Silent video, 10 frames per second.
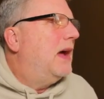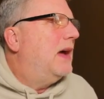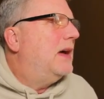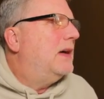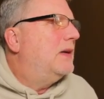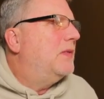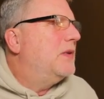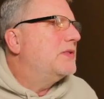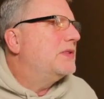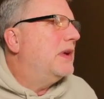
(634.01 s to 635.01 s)

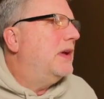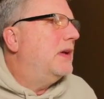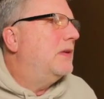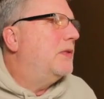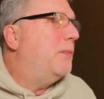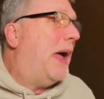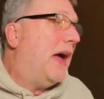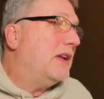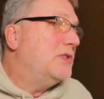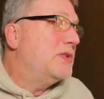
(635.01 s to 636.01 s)
There's the
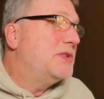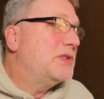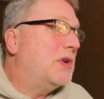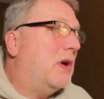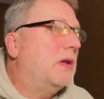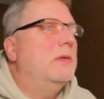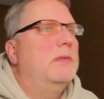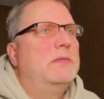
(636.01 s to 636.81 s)
package installer.